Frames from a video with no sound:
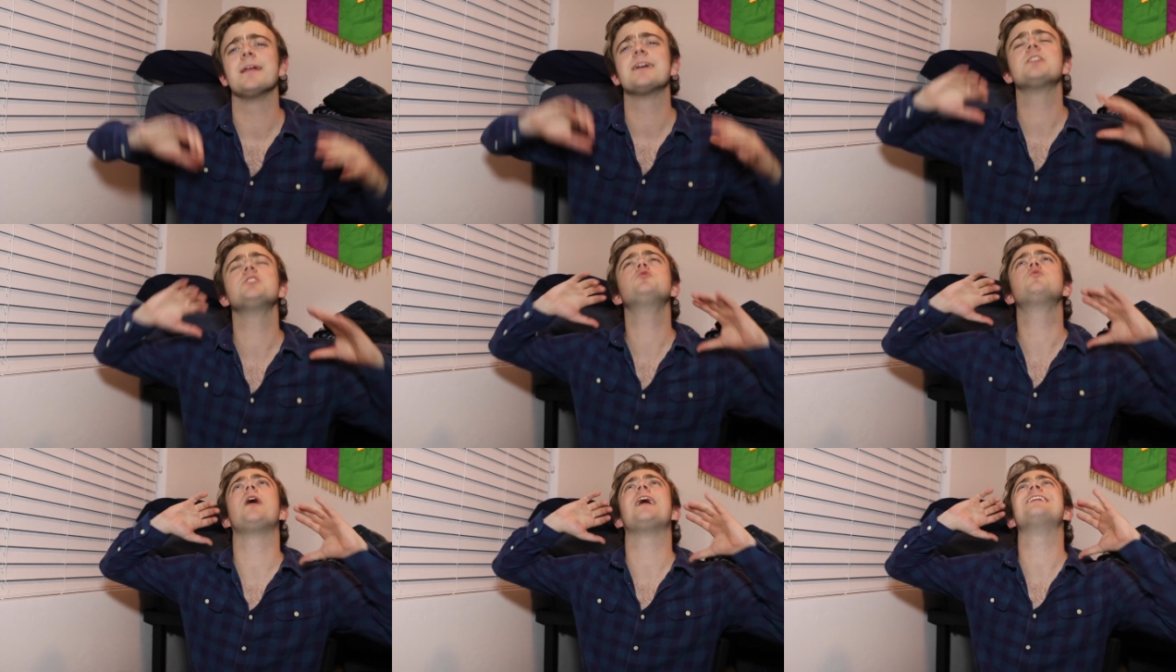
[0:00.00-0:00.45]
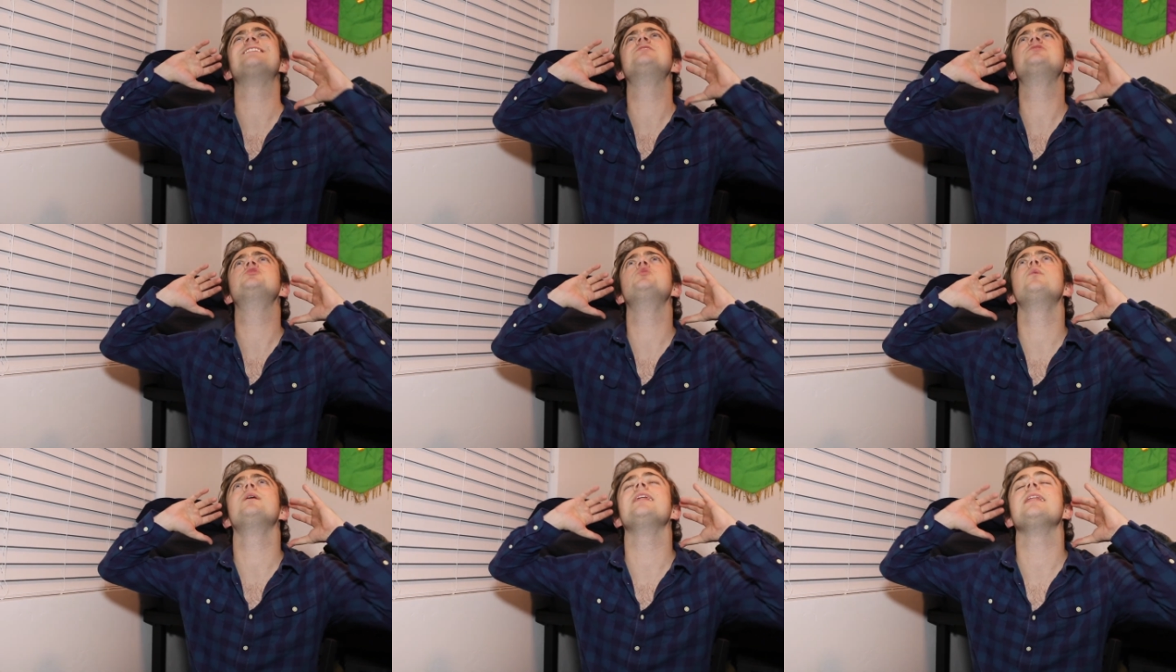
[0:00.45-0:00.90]
Like, you gotta
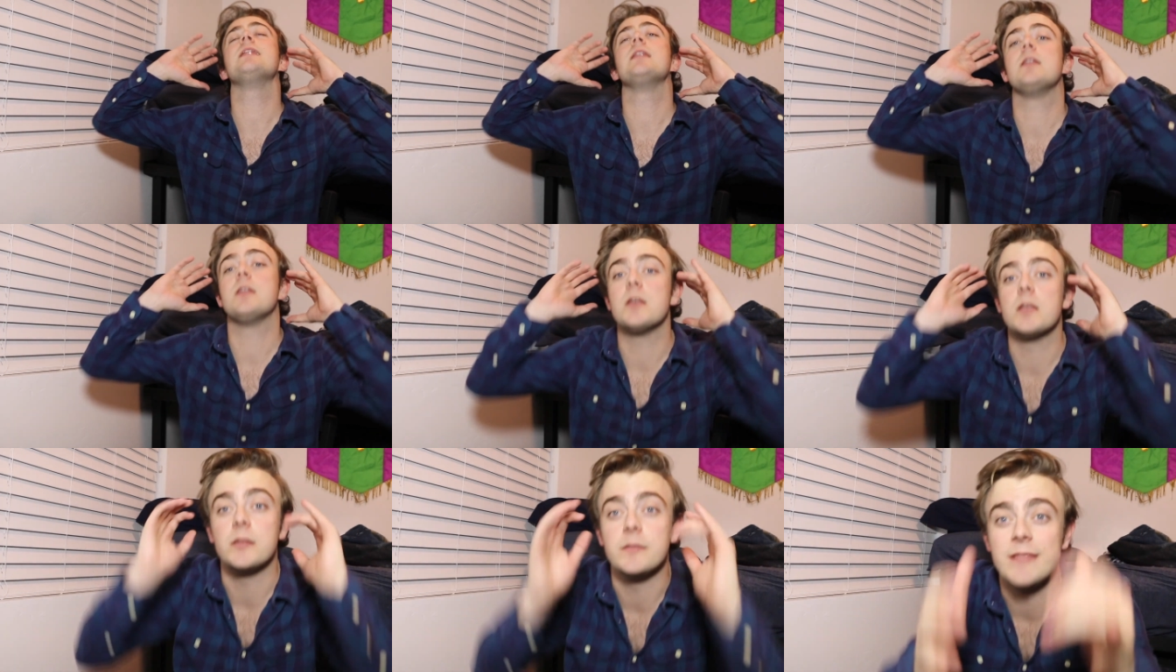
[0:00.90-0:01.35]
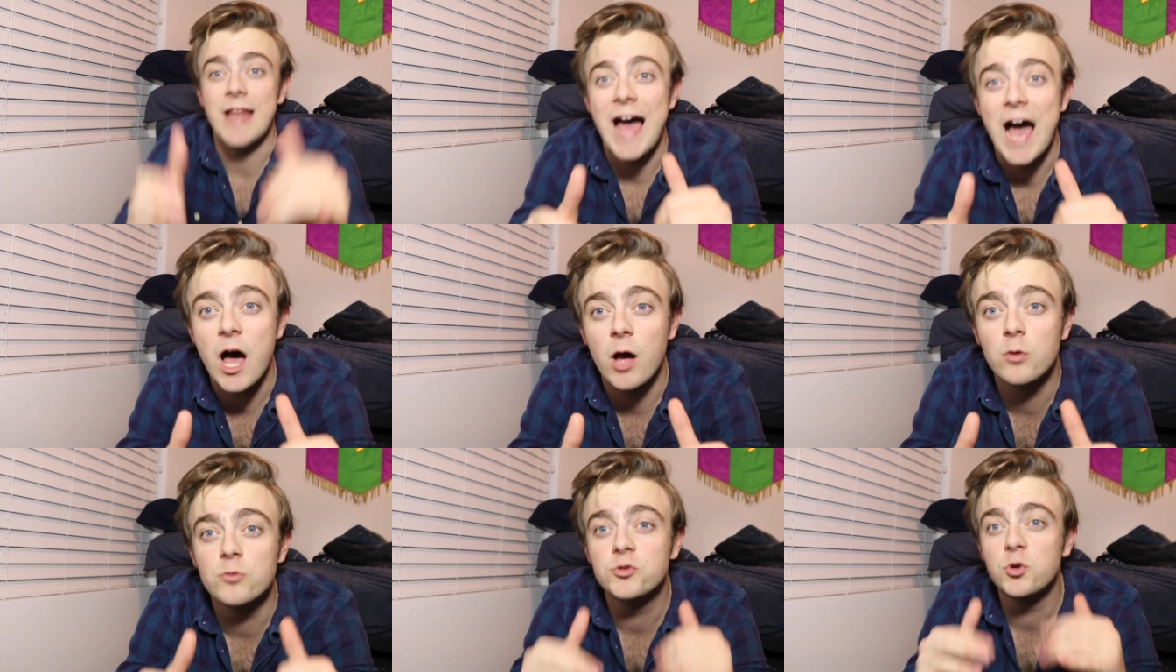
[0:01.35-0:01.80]
do it
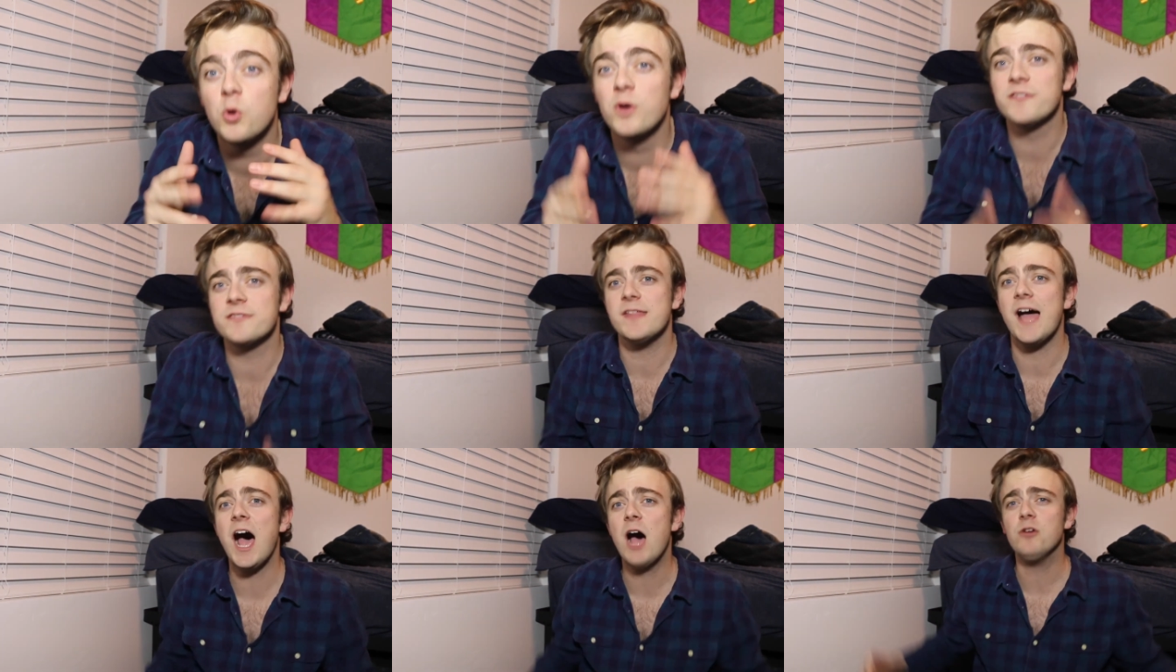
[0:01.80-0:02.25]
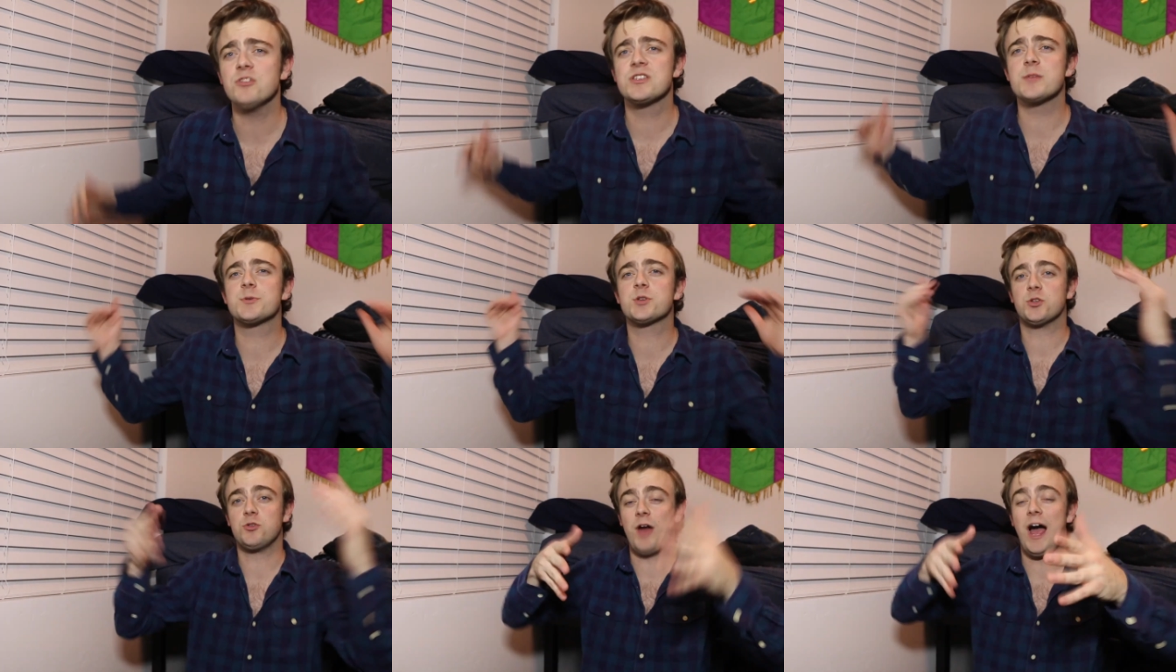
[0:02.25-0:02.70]
now,
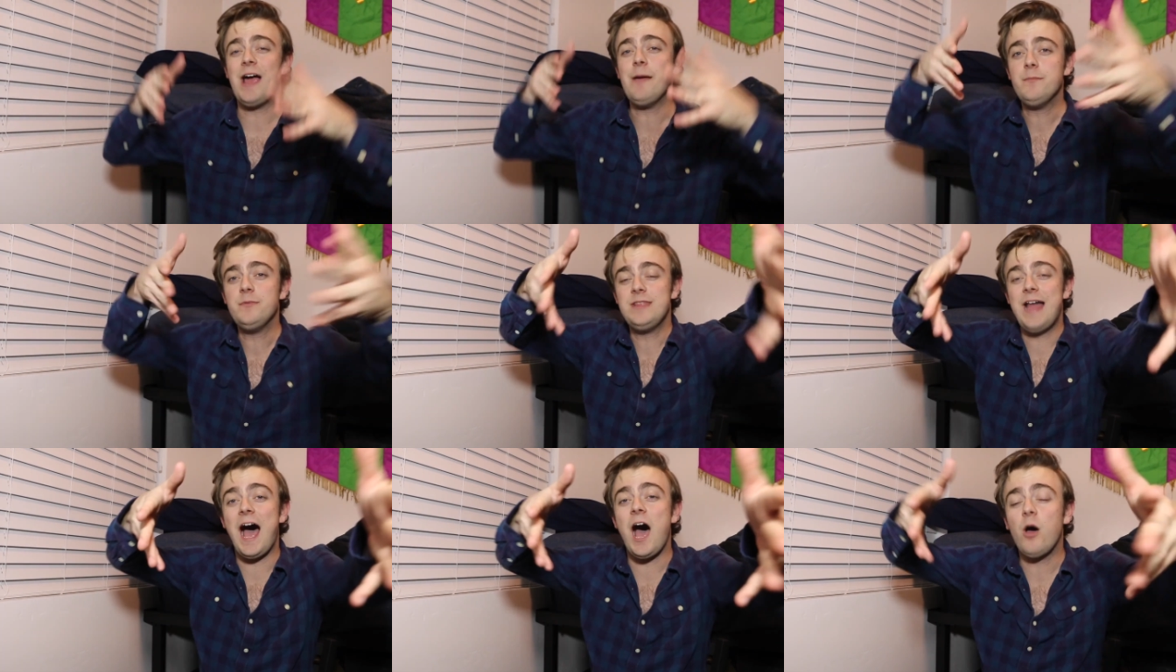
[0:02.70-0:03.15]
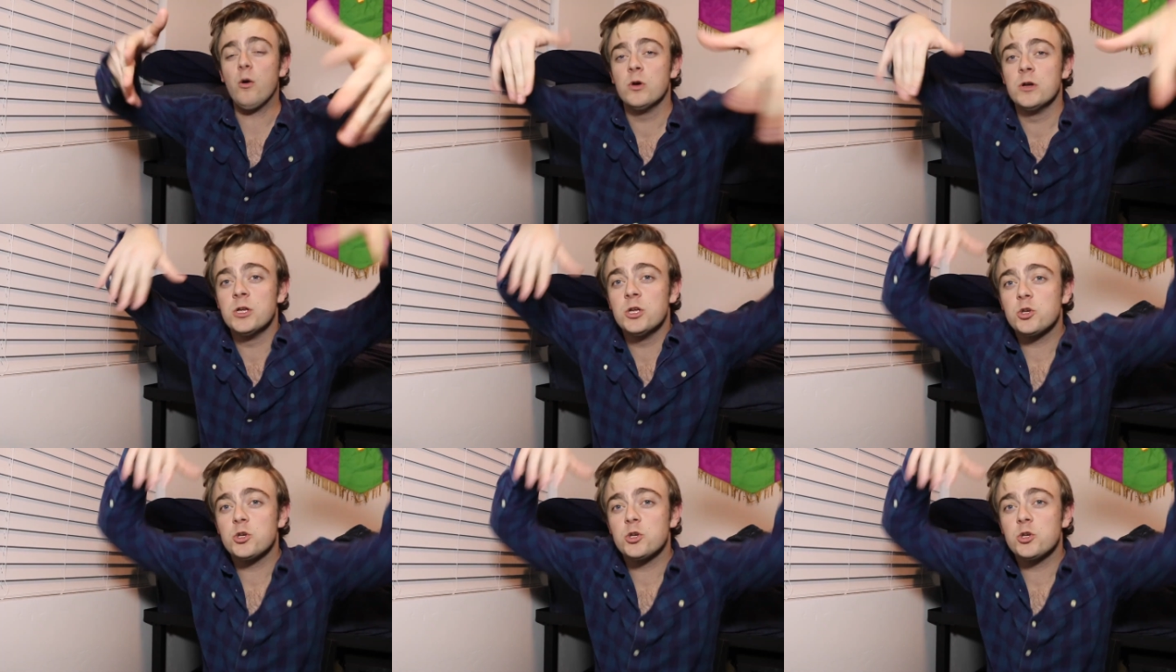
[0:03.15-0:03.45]
subscribe now.